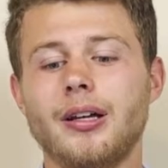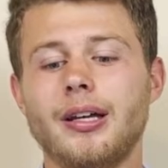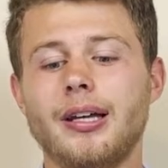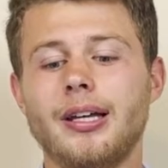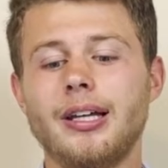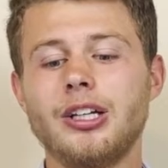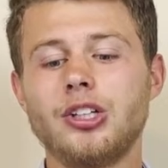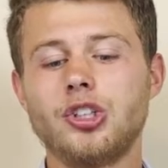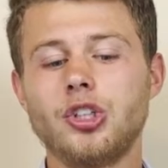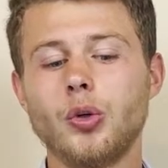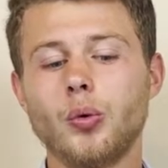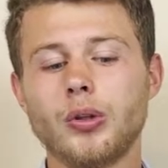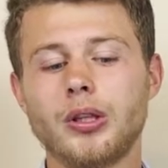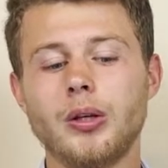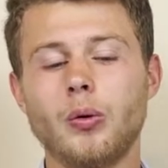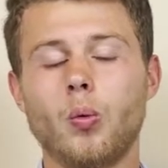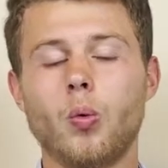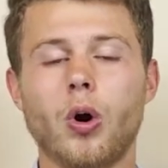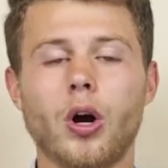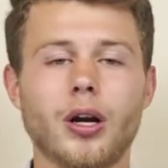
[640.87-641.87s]
issue with the
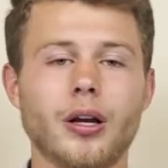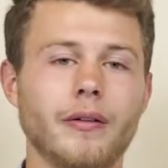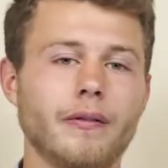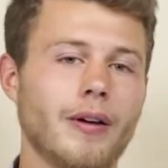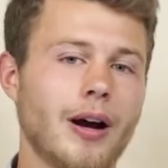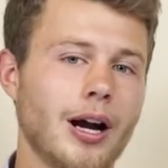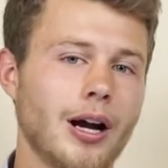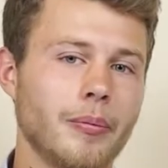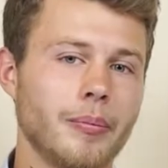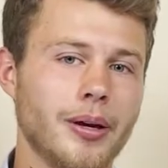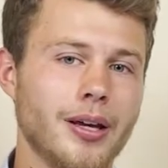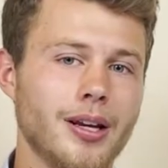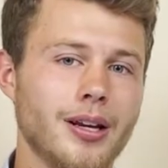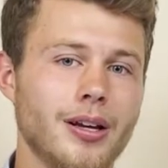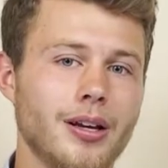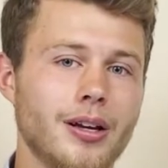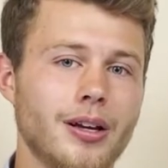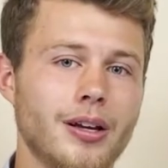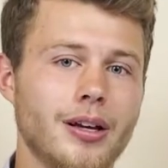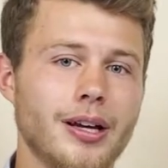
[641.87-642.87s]
work environment
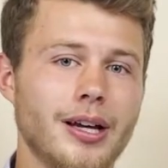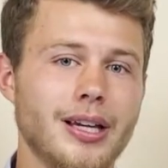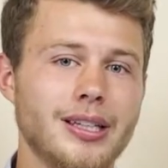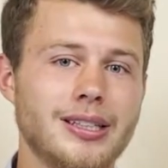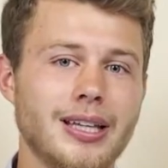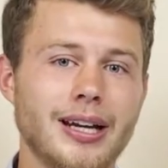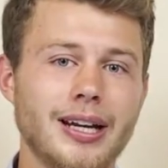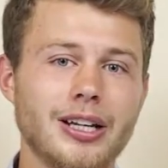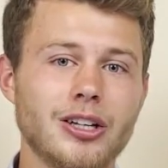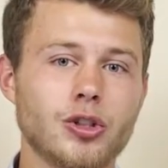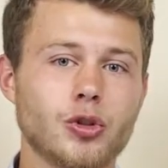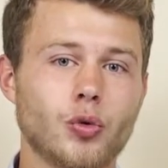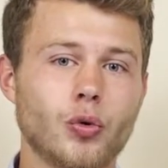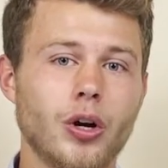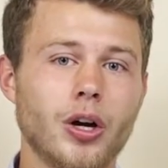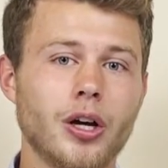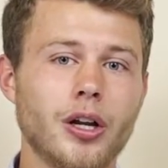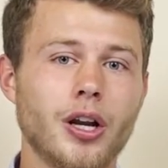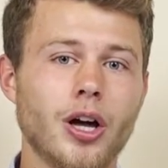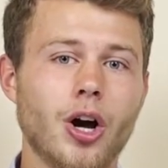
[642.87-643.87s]
is that it is
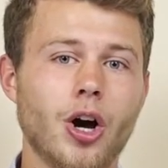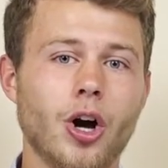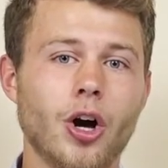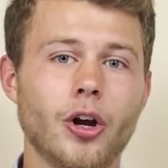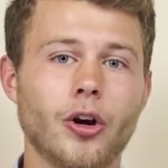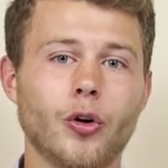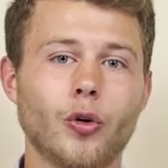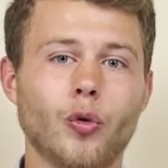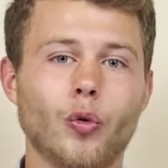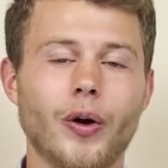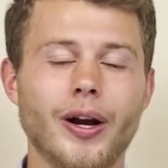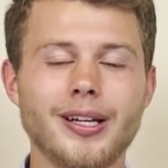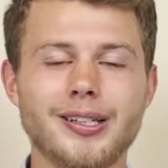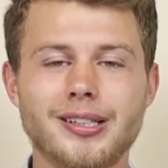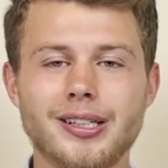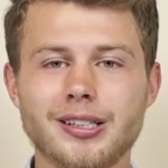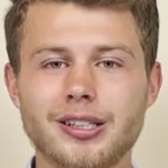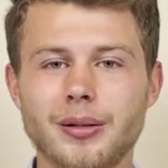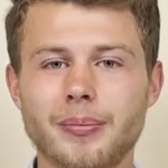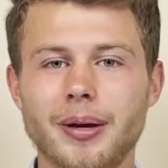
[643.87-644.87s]
run on
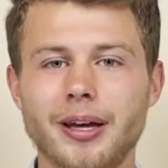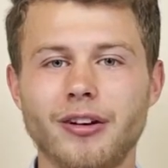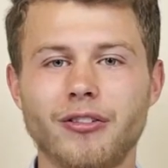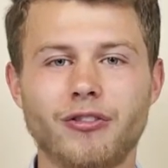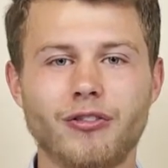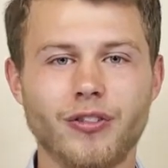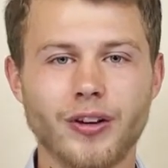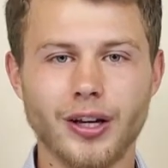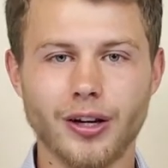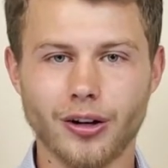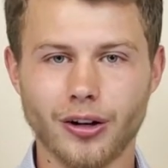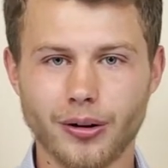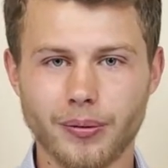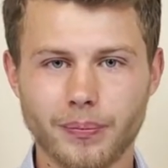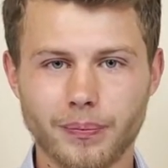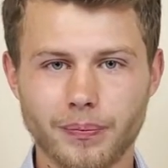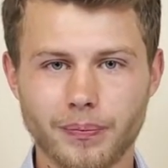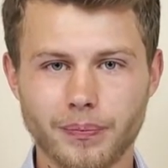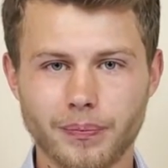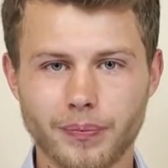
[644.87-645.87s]
racism and fear.
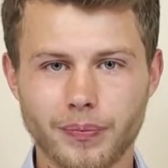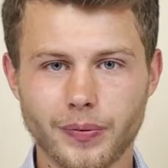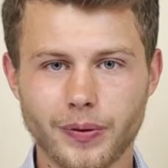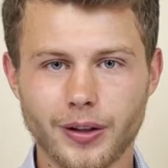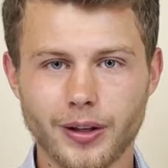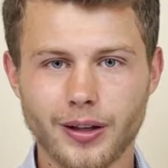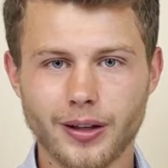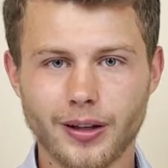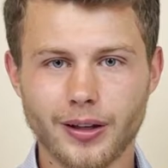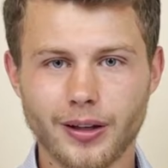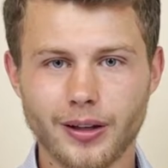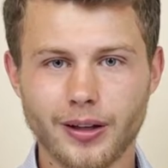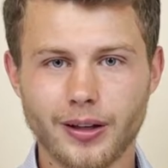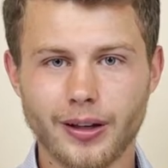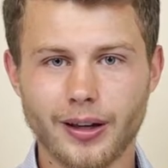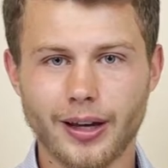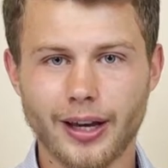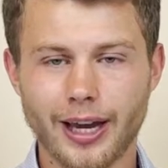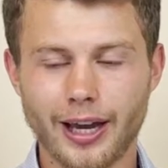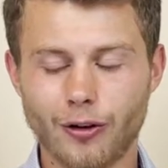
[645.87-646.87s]

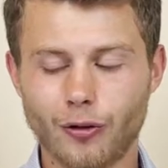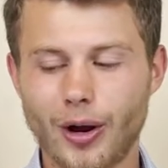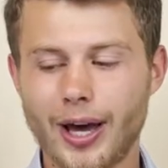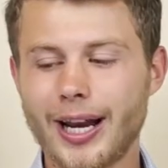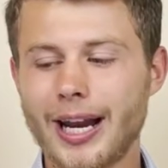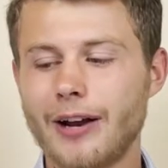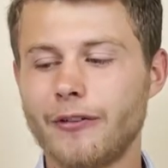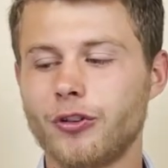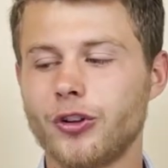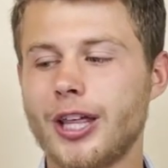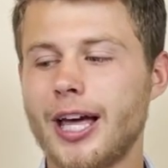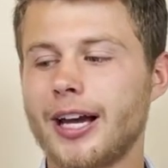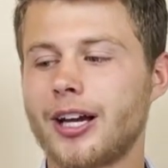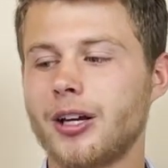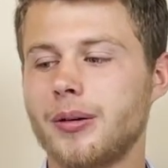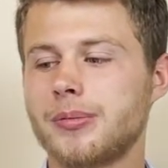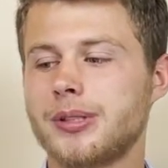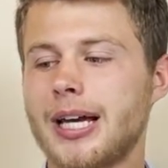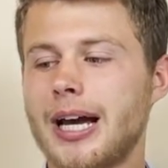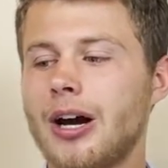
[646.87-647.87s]
And right after that
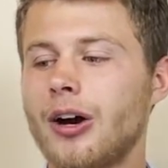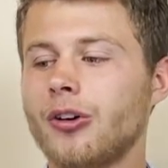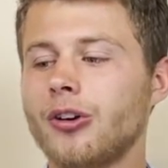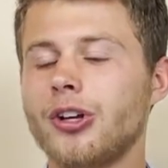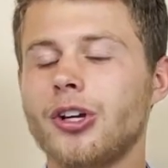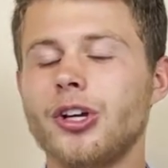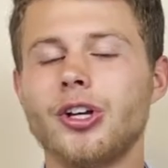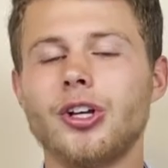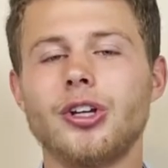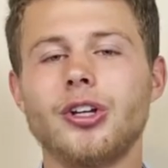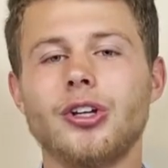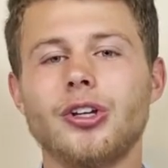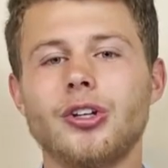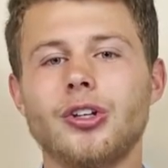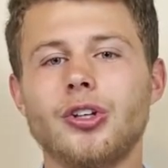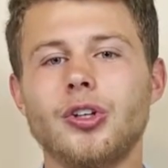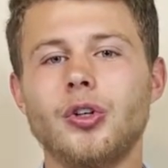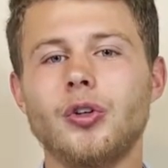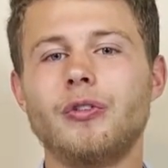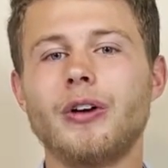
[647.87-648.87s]
comes out,
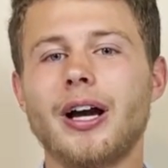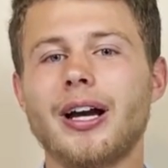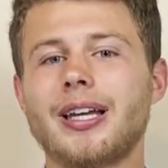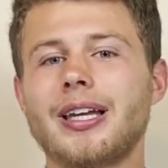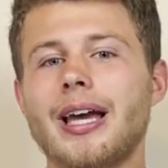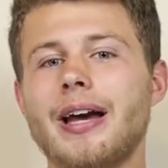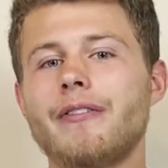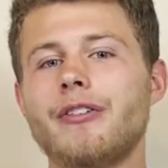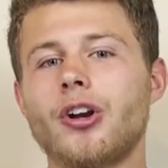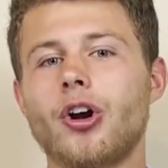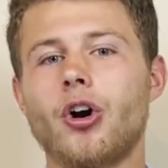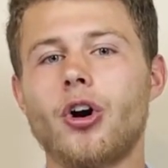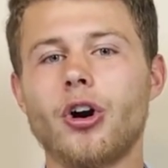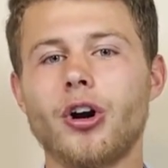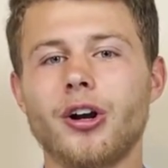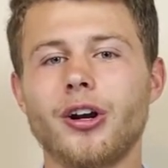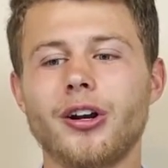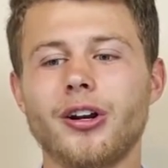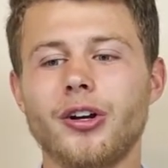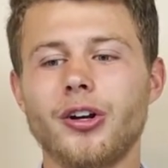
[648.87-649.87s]
you've got Kevin
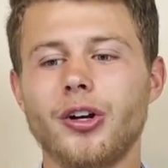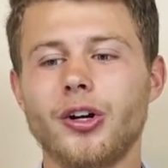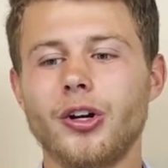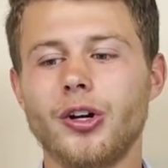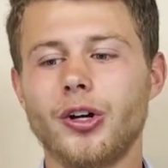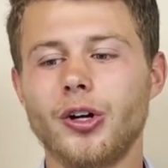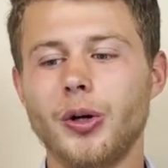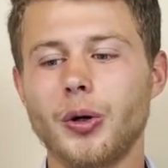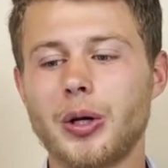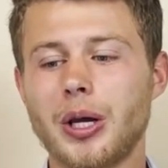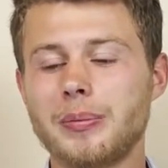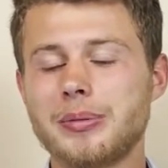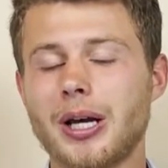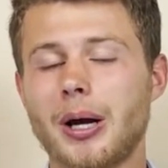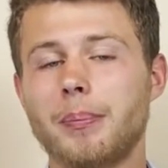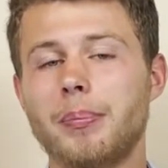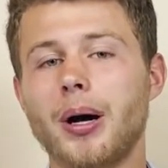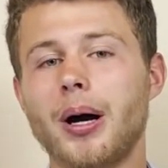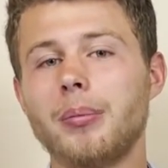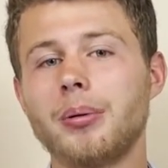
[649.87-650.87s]
Hart, who comes
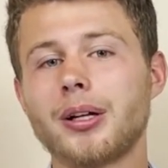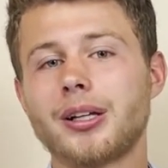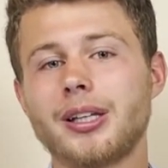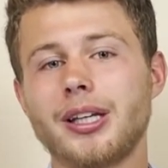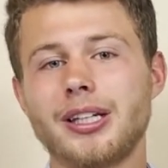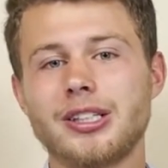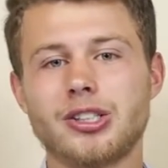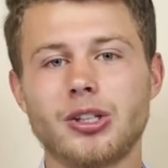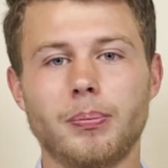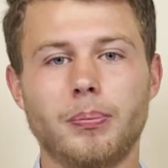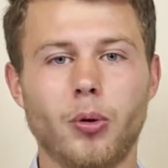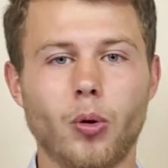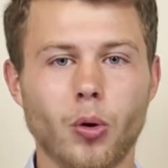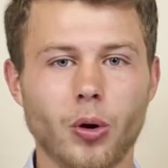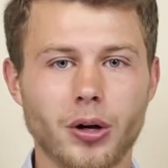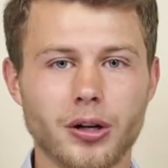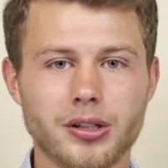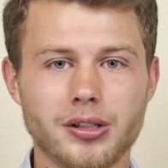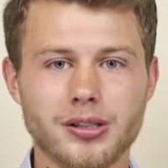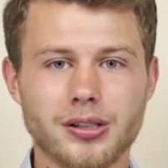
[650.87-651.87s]
out publicly and
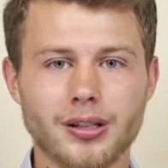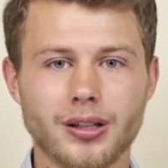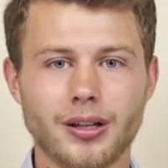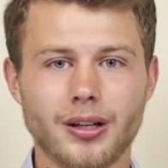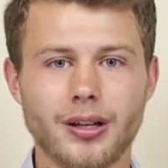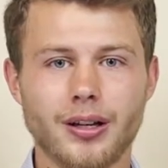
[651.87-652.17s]
supports